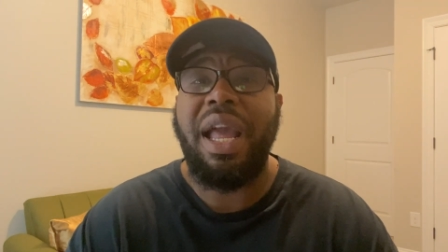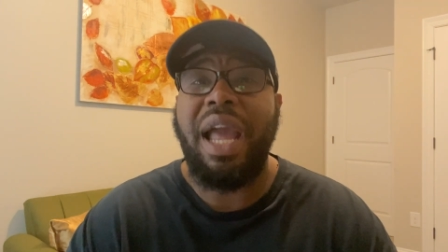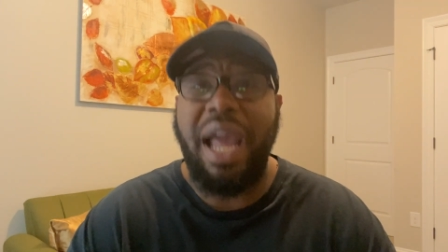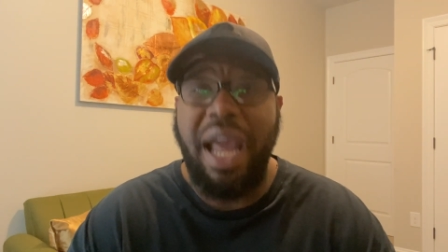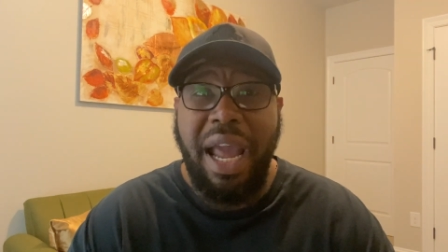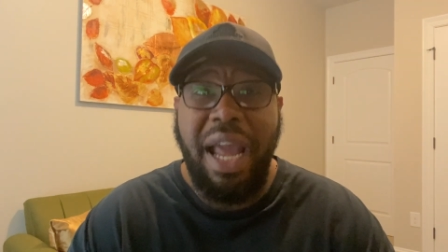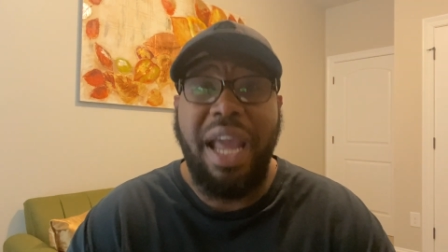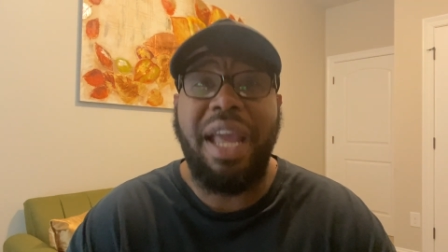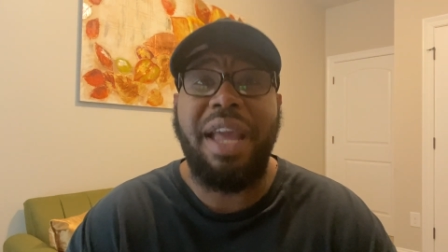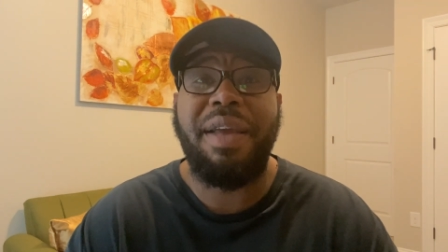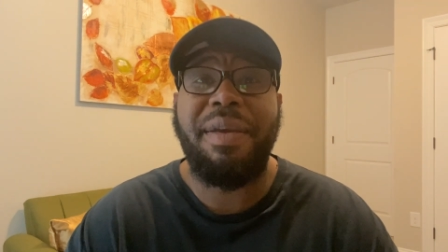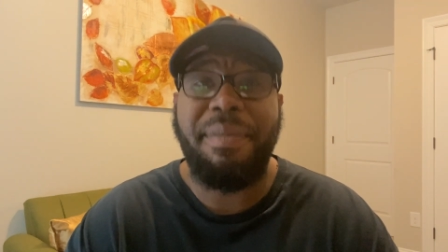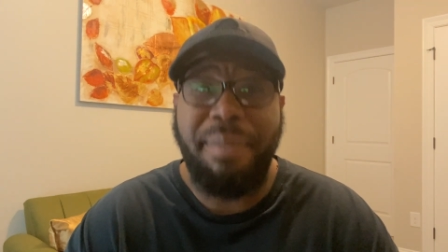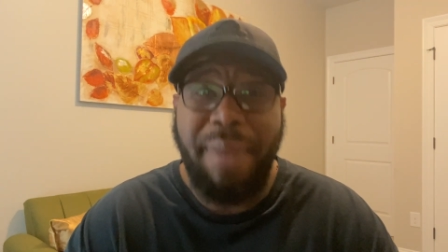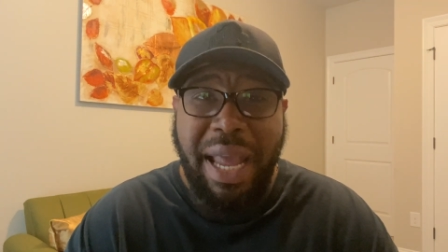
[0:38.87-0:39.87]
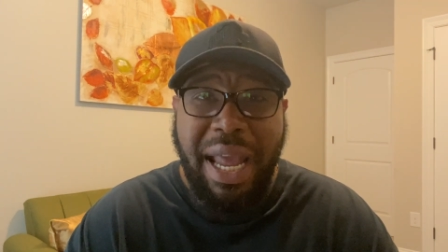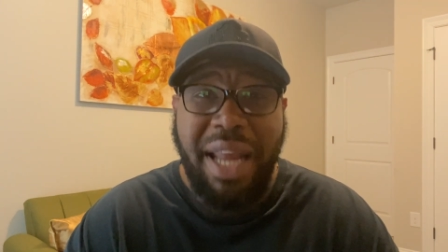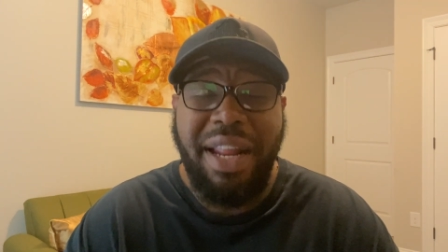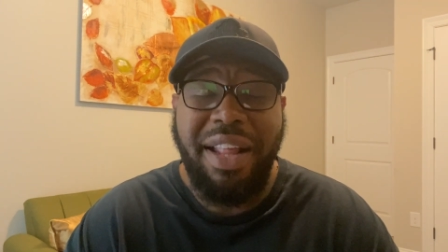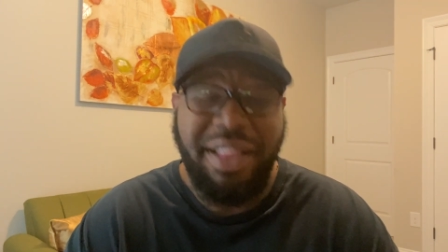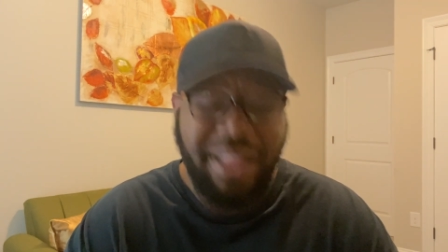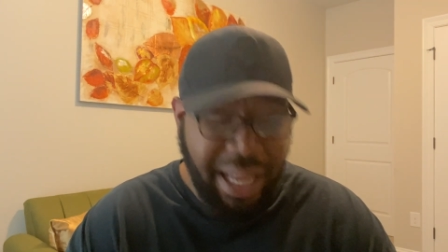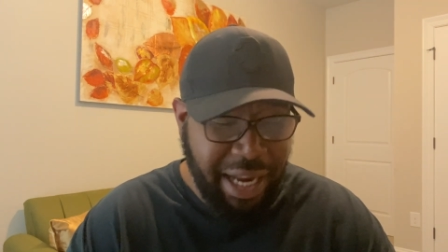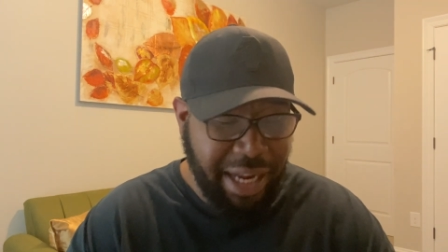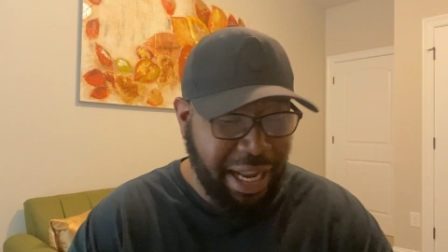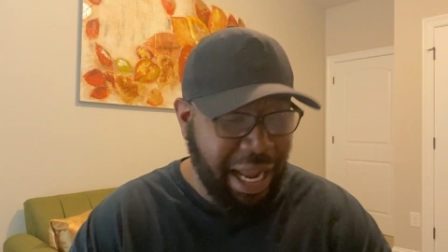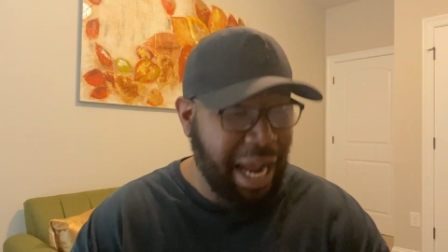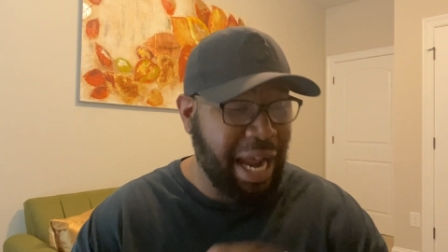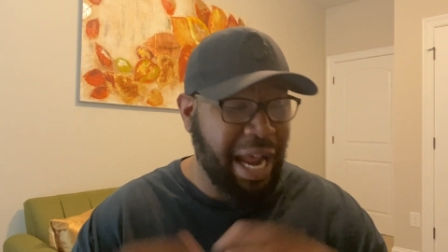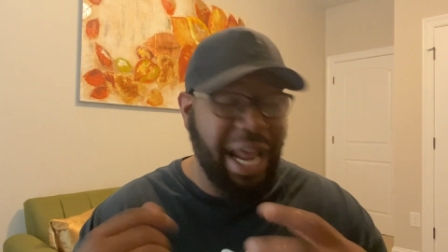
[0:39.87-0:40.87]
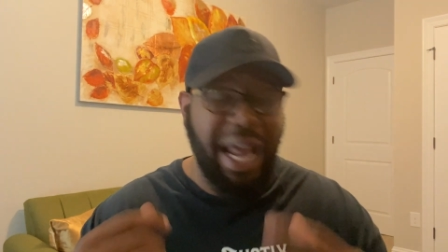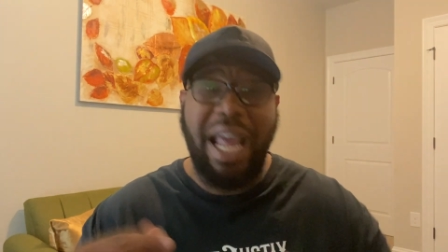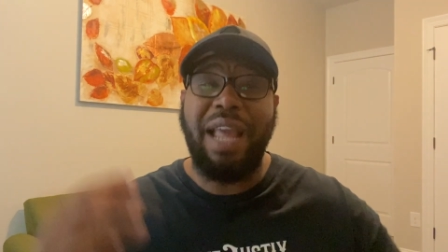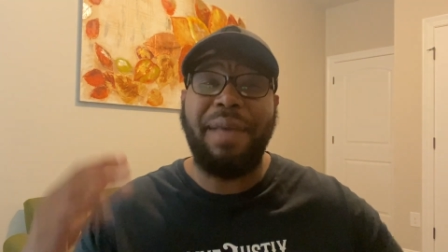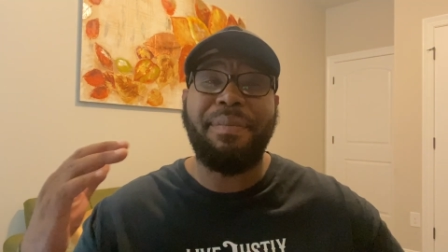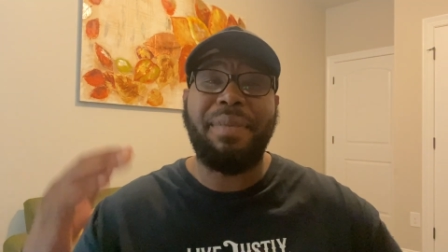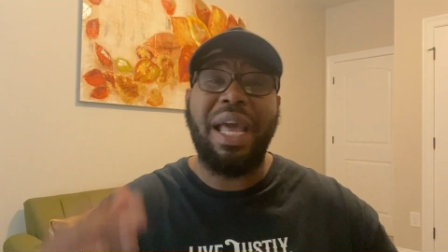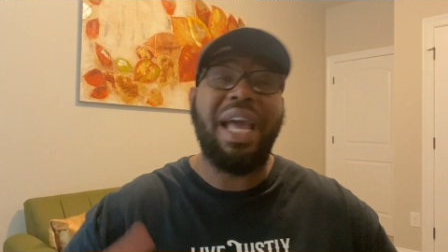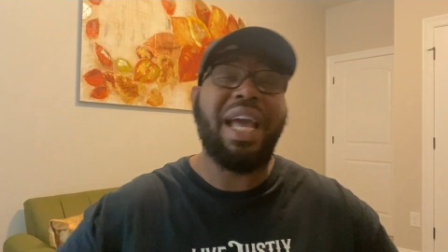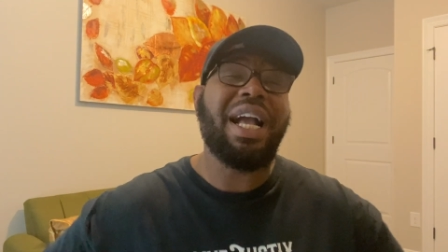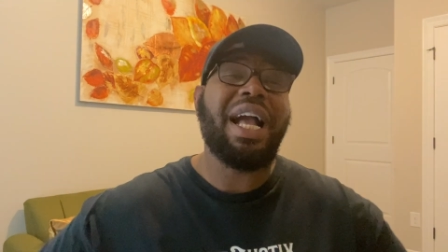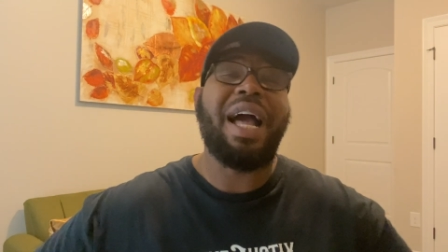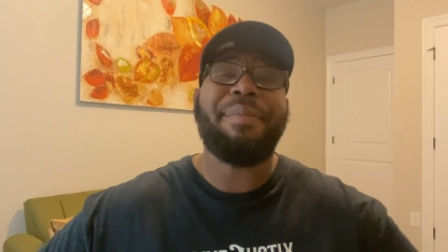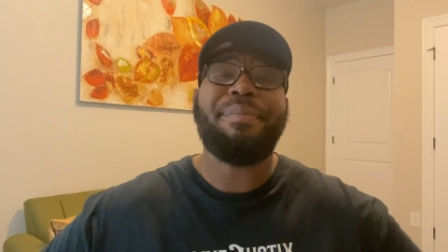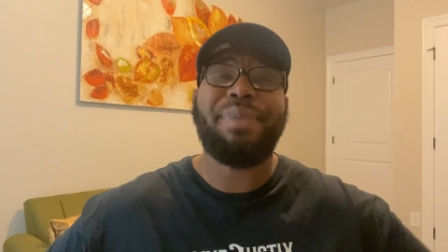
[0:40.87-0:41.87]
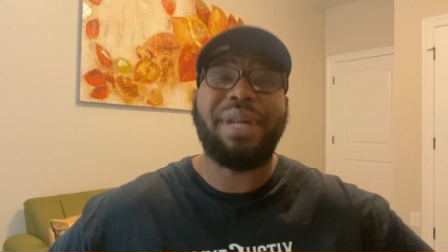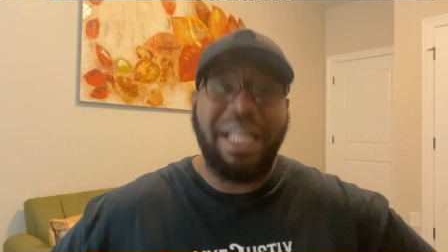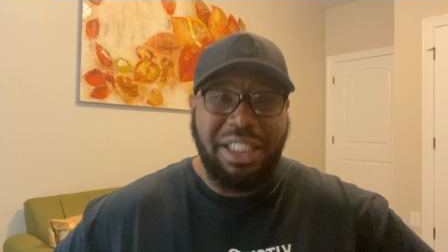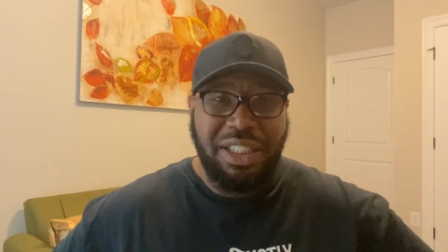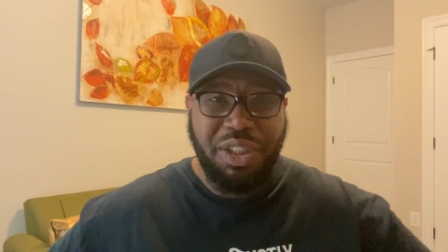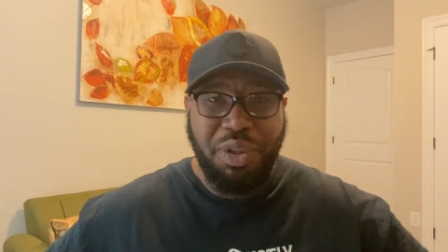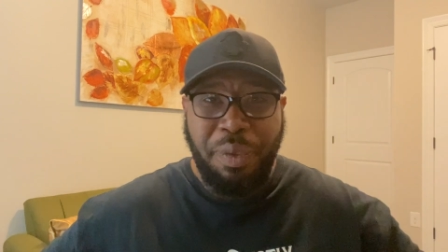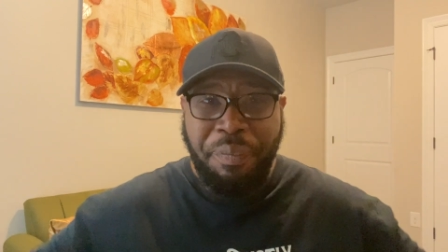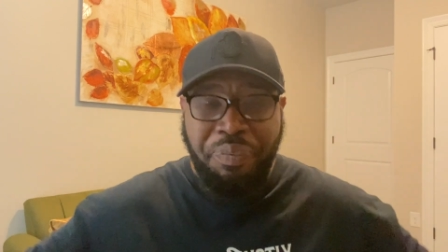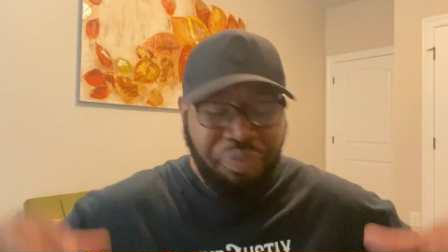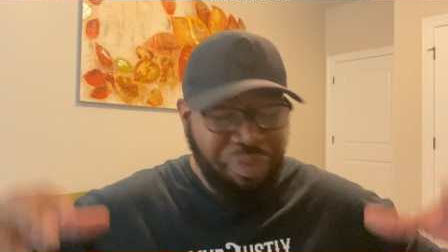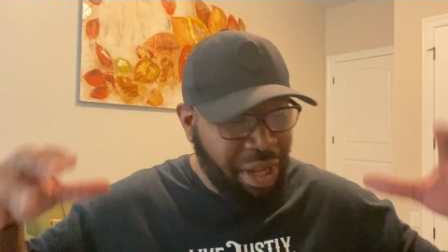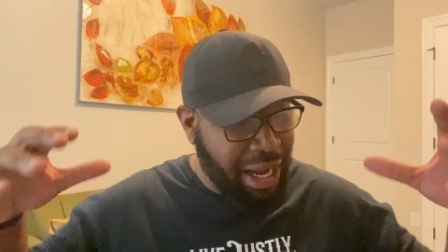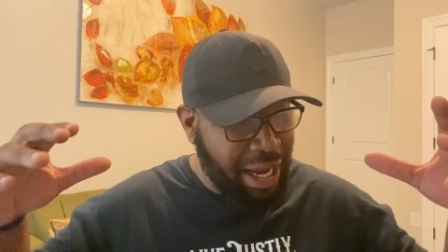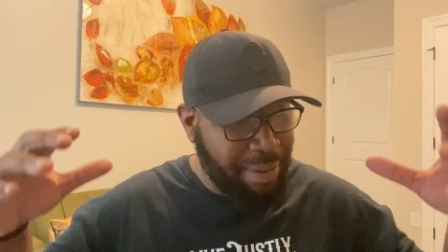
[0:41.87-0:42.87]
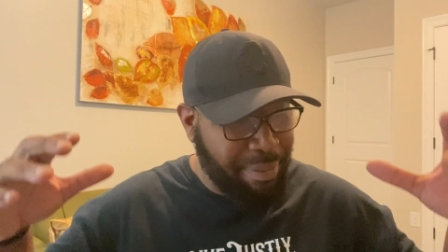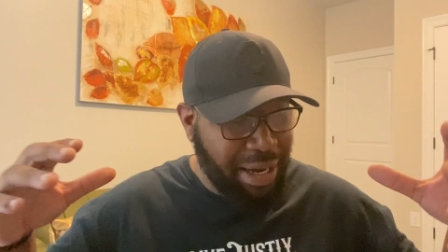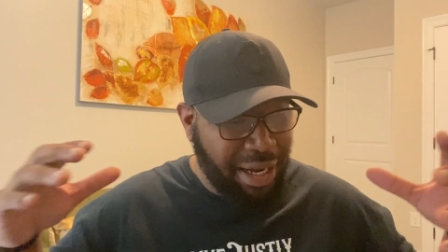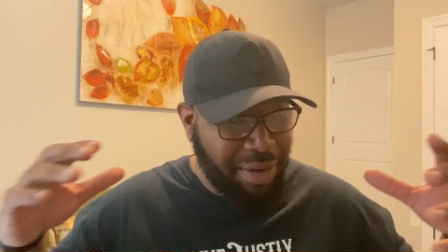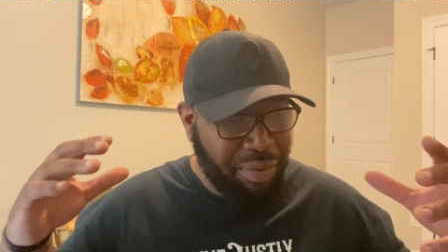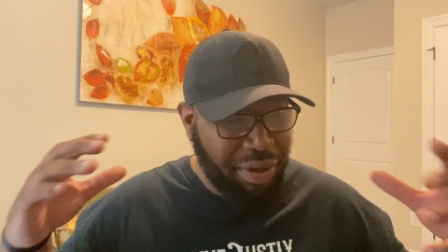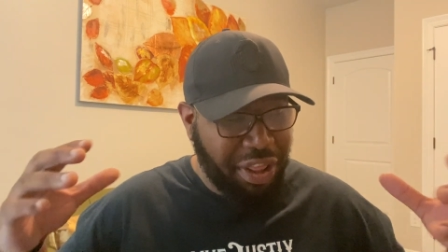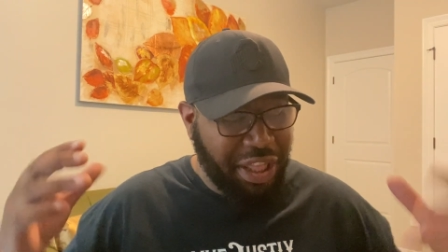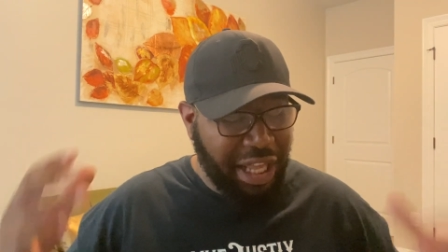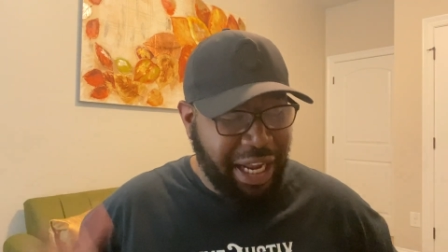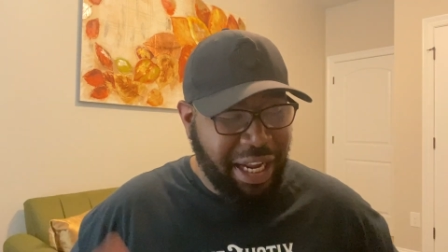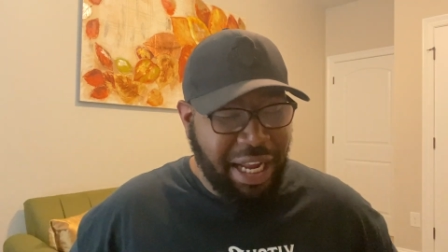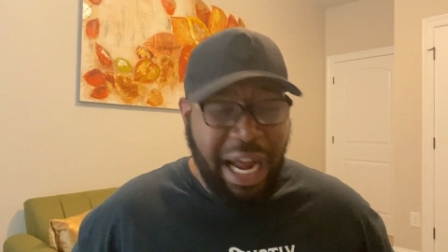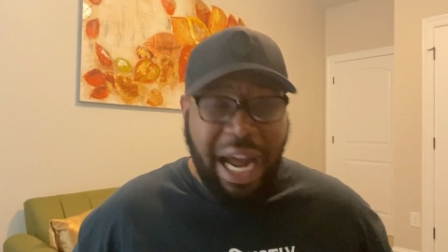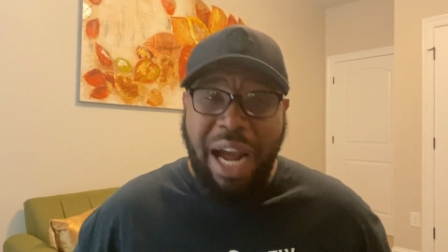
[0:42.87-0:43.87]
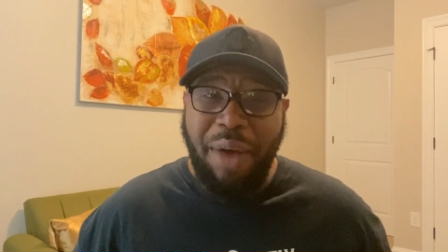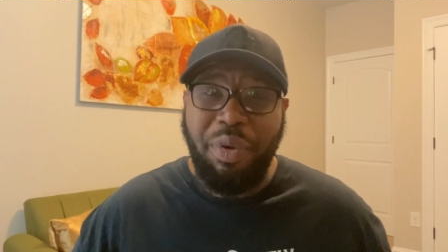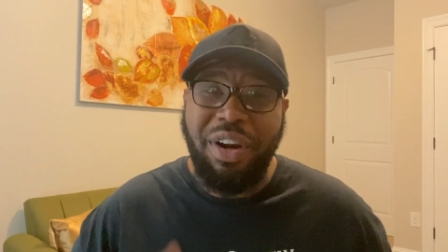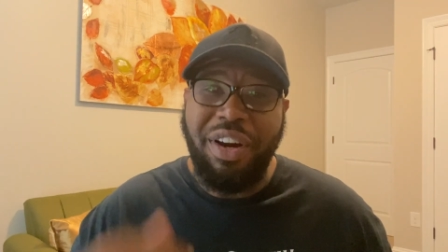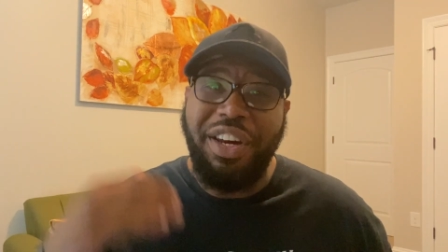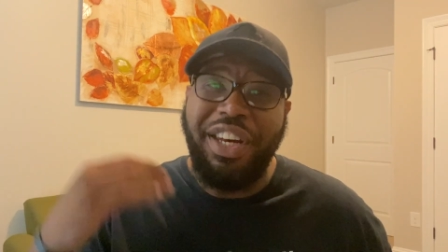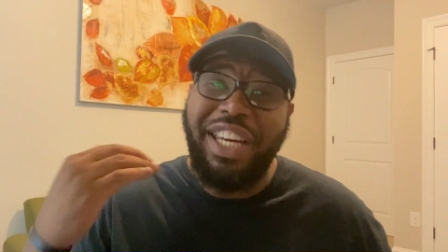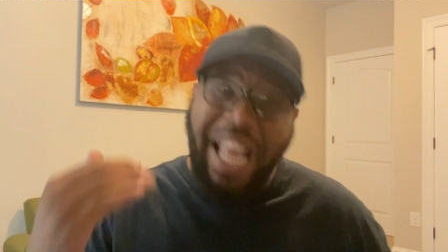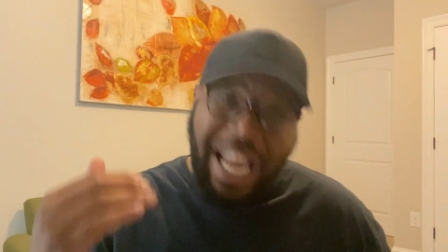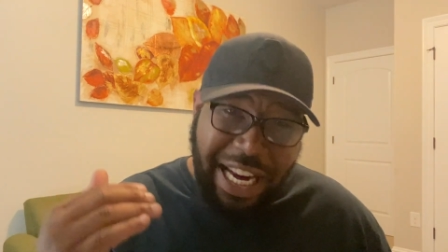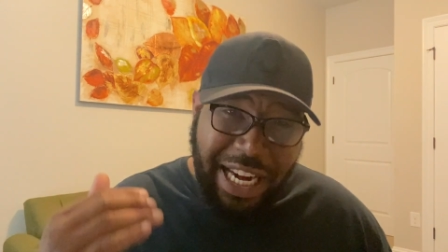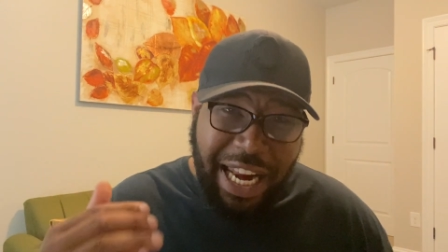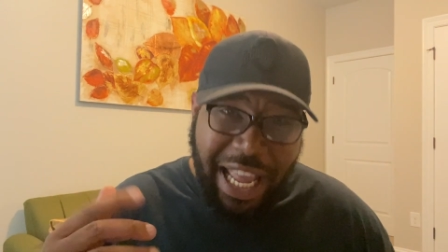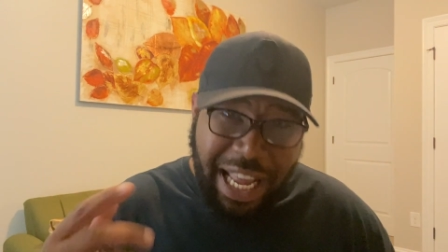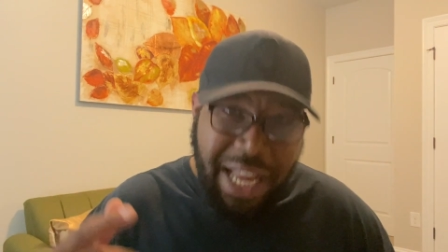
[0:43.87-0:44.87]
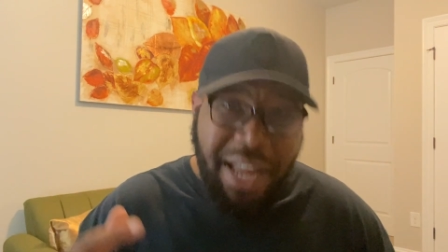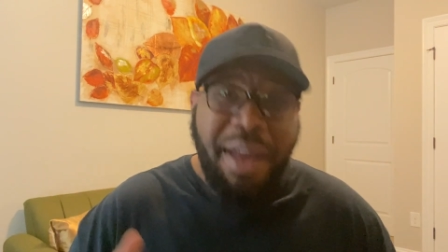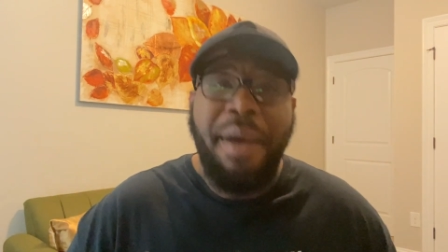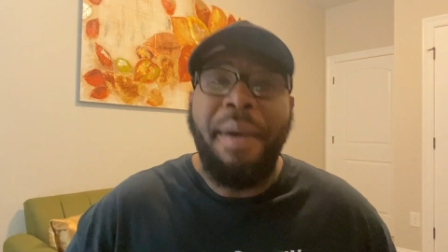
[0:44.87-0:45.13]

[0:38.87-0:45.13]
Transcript: Amen and thank God. Amen. God bless you. Amen. We thank God. We're day late.